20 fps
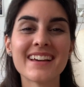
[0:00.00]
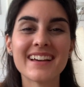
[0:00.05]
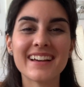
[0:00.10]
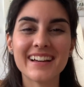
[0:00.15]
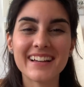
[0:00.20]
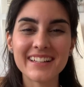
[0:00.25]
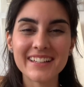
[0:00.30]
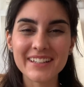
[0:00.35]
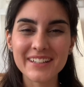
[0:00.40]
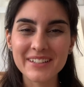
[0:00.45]

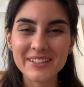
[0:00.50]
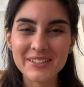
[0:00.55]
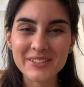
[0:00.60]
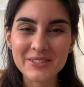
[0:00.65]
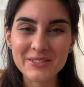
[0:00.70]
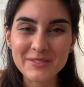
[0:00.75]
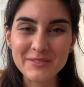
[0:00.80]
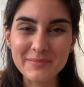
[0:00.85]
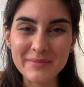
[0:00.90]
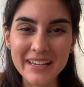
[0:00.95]

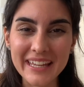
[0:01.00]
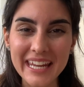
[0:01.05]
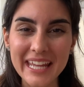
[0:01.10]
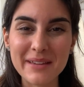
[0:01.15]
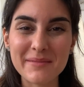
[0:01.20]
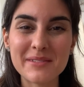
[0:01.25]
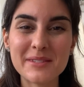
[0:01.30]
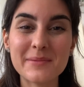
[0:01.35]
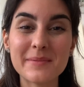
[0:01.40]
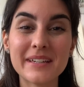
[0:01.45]
Hello, my name
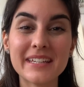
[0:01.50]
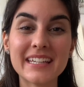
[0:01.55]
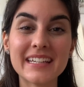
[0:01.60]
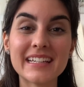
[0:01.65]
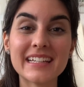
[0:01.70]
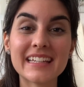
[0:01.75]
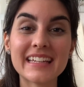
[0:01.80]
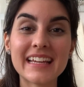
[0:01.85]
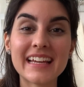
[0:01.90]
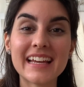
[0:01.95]
is
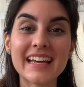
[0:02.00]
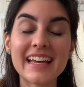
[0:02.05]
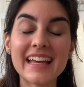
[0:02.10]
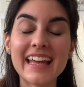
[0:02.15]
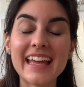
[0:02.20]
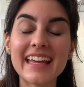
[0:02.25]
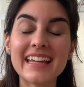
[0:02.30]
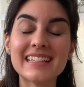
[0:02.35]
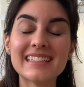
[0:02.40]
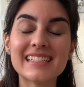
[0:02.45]
Mariana,
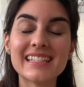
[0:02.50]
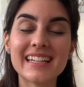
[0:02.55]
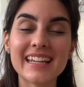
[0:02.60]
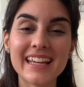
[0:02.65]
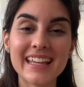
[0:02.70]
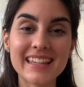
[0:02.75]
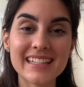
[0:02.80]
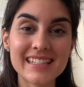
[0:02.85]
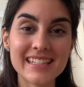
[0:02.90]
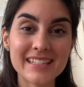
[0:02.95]
and today
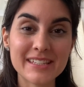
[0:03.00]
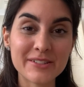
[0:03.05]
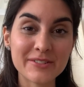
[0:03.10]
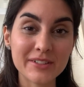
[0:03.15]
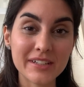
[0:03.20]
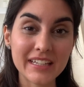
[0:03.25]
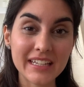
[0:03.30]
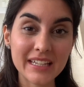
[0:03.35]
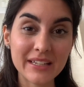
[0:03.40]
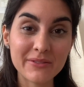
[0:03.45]
this is a
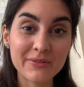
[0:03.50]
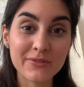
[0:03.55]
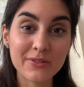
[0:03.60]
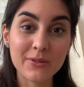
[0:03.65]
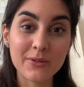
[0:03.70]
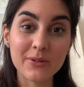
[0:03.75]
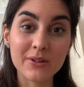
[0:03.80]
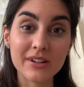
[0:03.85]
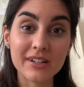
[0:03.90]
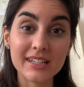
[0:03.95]
reading
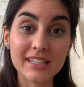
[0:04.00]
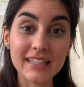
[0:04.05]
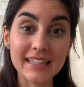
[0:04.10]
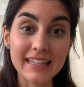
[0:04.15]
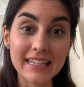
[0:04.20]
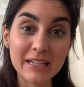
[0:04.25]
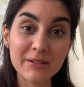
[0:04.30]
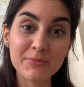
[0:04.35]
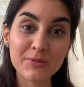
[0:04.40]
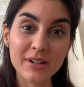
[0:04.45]
for
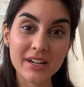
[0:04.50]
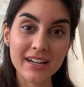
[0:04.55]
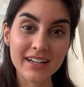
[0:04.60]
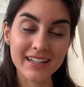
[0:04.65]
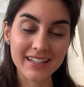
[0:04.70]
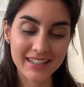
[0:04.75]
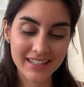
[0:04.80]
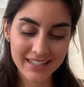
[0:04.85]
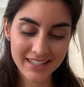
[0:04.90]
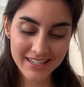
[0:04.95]
Libra.
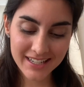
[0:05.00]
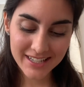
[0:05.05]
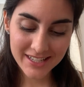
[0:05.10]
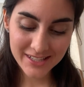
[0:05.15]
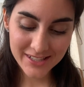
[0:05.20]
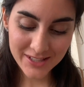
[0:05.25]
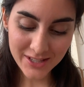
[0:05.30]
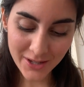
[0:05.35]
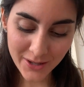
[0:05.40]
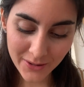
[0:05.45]

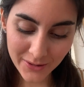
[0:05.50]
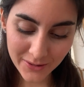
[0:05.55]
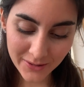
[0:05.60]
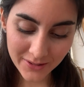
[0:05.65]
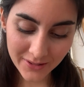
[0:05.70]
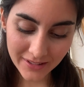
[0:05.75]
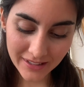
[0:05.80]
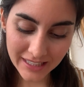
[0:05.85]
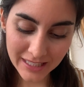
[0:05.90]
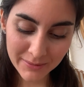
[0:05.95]
So,
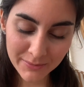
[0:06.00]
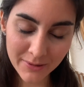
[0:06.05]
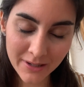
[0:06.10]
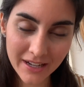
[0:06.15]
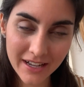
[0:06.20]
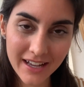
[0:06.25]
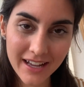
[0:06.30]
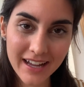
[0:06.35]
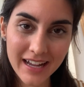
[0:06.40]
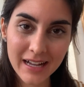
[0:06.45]

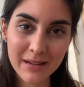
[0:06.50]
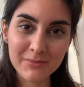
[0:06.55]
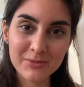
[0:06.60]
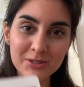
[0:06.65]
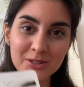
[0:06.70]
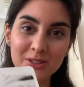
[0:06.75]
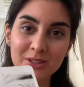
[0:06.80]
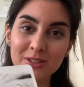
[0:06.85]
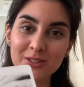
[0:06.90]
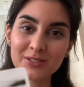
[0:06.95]
Libra, I'm
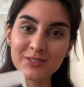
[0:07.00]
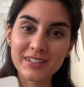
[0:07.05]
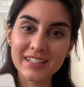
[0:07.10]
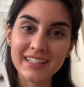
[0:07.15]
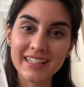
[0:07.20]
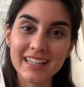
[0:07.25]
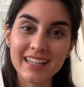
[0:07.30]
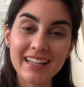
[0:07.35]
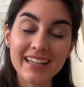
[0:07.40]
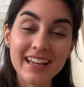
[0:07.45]
doing your
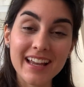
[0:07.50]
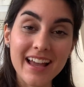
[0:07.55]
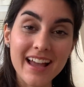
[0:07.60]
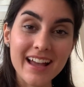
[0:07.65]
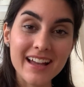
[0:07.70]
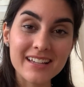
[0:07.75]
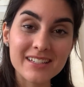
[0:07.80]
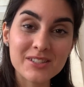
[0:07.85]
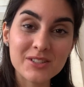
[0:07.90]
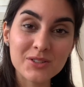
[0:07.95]
reading
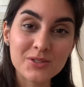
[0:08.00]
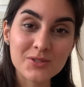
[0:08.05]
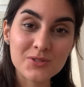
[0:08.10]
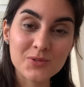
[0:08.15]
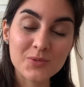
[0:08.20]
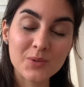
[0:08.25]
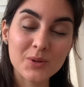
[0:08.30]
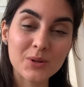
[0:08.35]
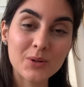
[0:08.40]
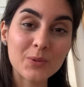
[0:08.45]
as
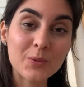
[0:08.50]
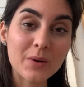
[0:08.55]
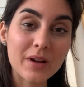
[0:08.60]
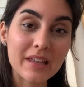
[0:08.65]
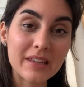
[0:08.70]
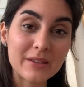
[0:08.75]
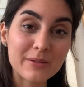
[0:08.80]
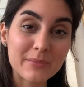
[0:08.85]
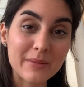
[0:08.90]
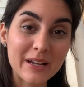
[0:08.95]
usual
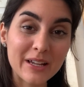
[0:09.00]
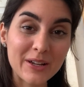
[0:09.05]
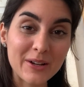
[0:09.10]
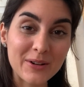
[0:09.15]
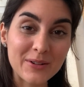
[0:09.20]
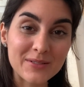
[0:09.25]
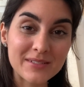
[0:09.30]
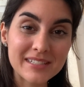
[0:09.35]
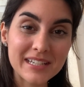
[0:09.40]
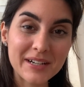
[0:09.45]
with my
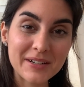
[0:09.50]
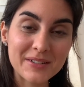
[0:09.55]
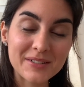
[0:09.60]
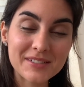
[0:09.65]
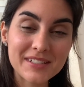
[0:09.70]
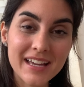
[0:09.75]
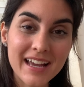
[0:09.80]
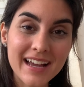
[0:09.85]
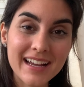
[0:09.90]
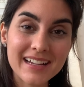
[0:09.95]
own tarot
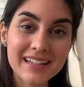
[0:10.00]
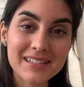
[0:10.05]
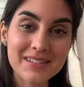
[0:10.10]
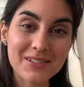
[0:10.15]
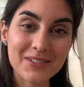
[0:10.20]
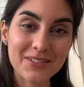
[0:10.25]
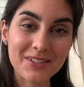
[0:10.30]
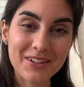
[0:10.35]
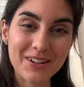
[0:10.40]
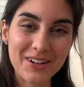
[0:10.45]
deck. So,
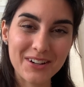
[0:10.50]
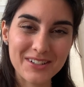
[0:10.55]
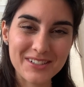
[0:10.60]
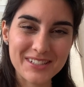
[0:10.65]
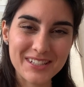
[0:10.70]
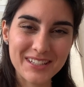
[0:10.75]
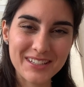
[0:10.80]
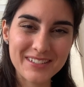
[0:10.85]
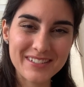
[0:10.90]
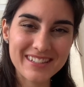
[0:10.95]
the cards
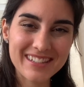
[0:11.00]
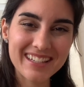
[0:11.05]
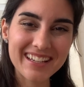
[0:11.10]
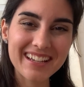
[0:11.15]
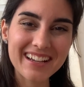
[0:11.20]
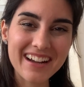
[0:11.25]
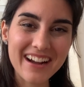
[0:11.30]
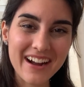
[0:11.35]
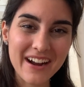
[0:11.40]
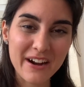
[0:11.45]
that you
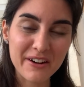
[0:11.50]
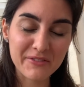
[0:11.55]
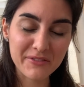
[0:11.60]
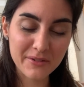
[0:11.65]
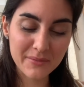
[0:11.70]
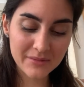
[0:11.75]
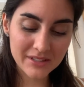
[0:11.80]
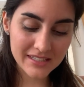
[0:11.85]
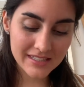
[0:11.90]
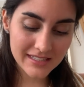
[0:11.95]
see are
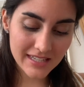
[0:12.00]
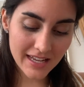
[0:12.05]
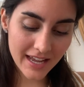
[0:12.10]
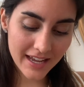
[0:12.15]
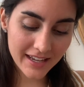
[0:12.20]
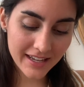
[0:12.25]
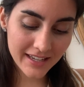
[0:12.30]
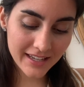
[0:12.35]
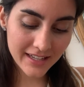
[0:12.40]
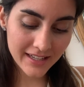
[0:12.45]
from this
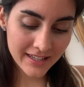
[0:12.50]
deck.